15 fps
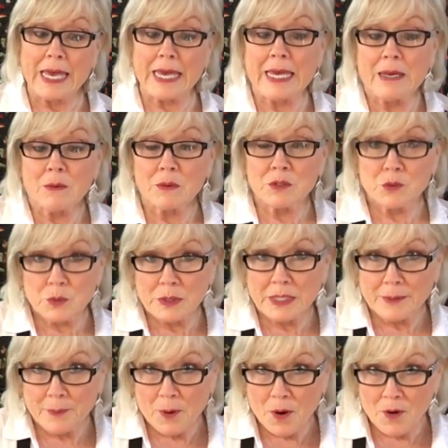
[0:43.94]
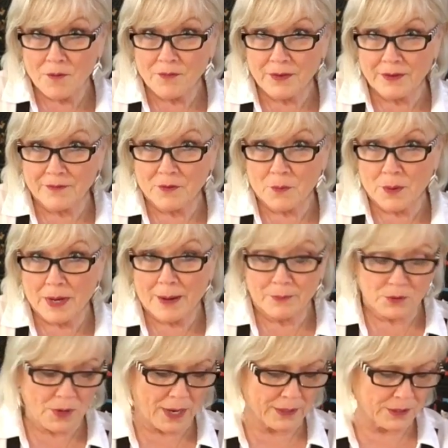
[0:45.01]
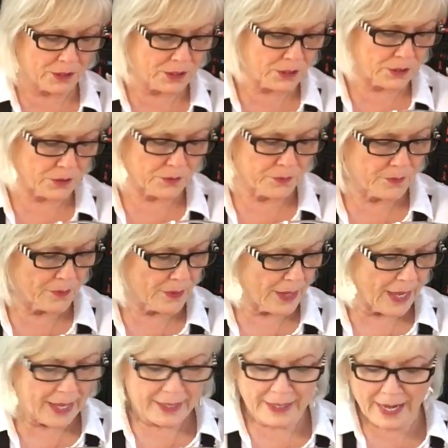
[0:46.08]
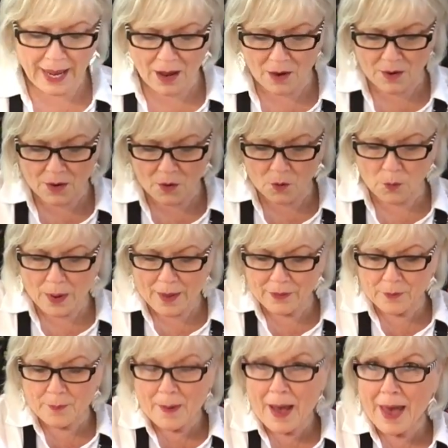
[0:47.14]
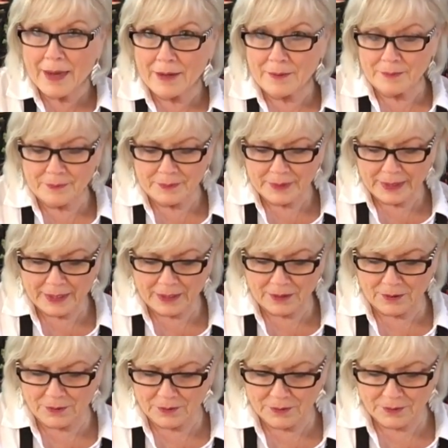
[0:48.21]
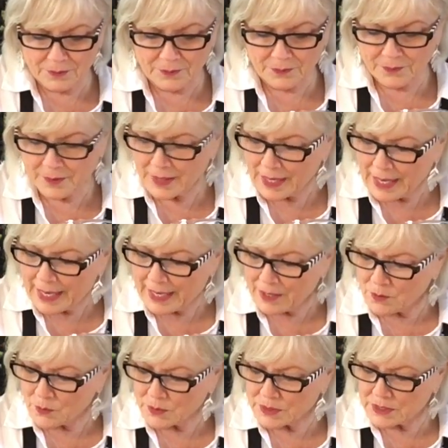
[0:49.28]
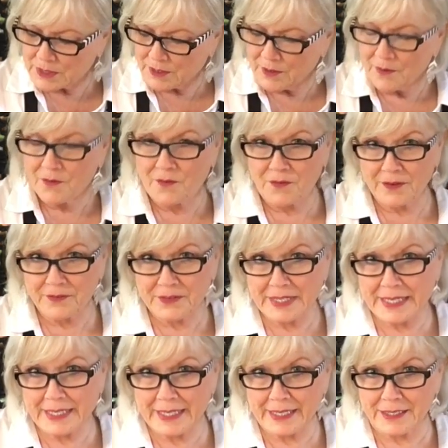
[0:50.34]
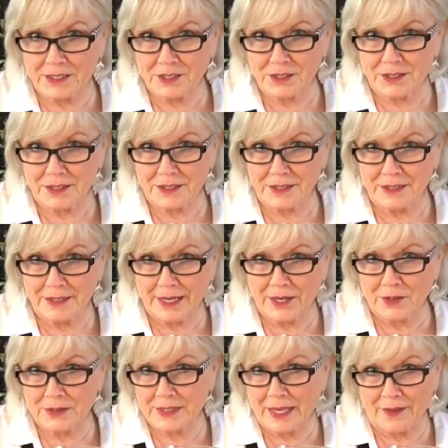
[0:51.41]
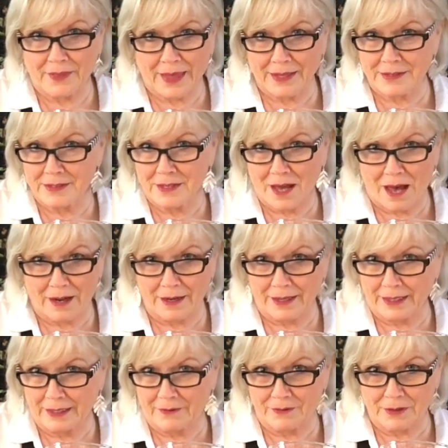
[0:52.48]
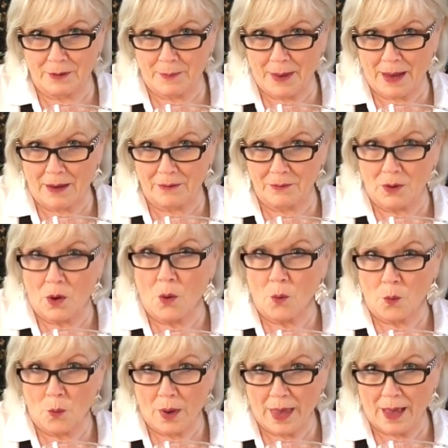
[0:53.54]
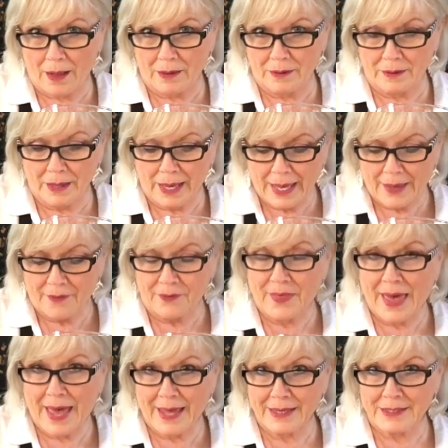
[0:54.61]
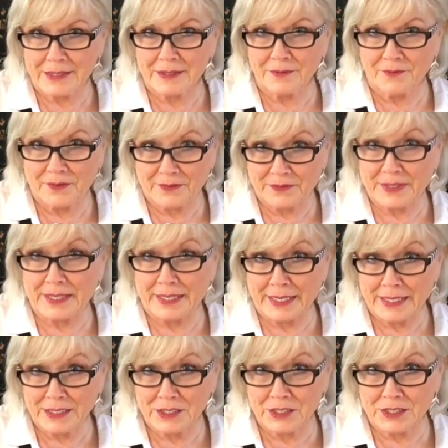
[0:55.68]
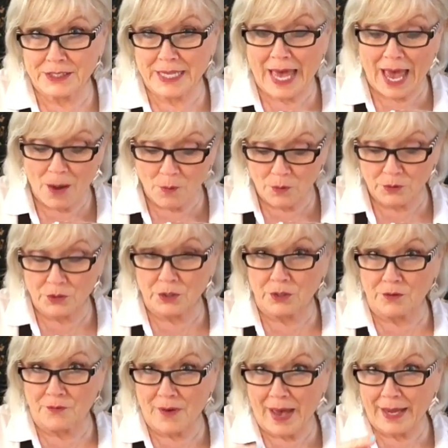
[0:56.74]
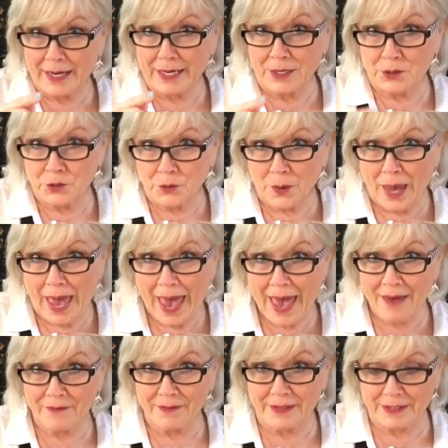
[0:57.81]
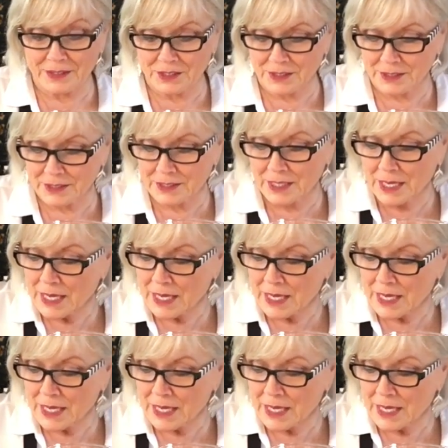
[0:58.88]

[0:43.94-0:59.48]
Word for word: it was really perfect for what I'm trying to do. Now, around the bottom here, it was 15 inches. Now you say that's not an even amount. Well, that's 15 inches, I want to divide it into half inches.